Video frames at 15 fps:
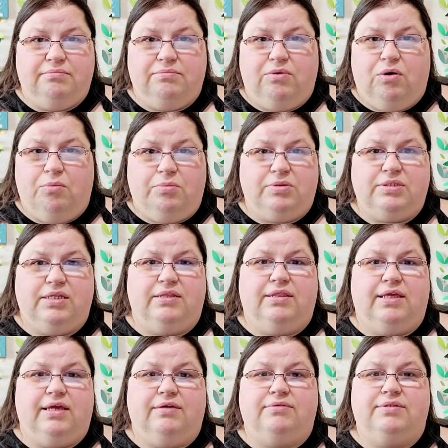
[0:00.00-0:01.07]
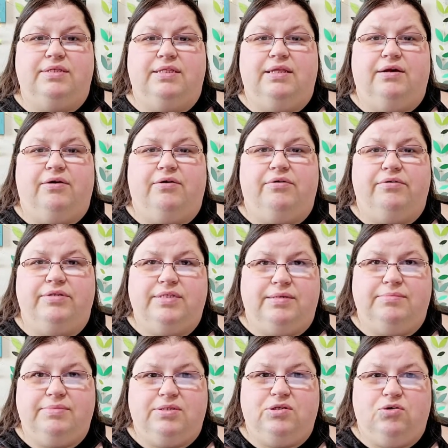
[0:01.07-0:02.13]
almost nothing else in there
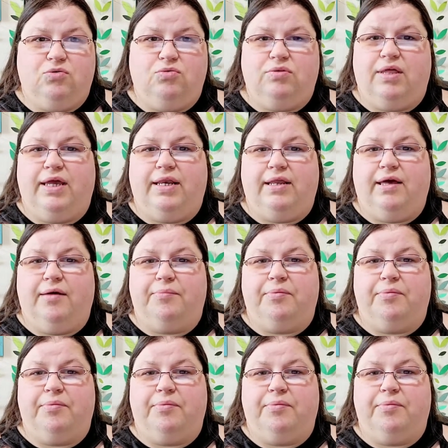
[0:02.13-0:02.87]
seems to line up.